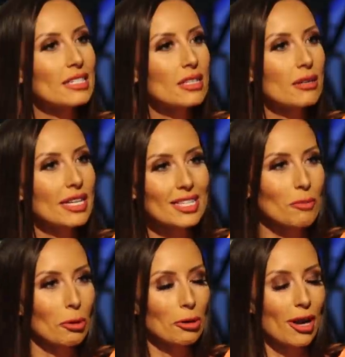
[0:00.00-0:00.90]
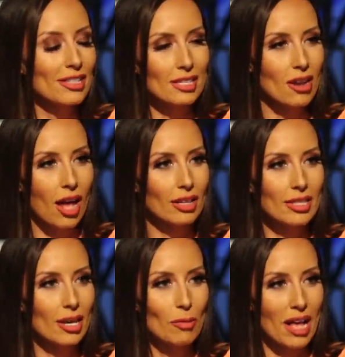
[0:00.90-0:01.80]
Is garden. the is the border crisis not at
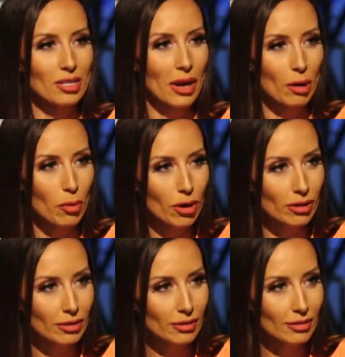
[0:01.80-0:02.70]
the El Paso airport?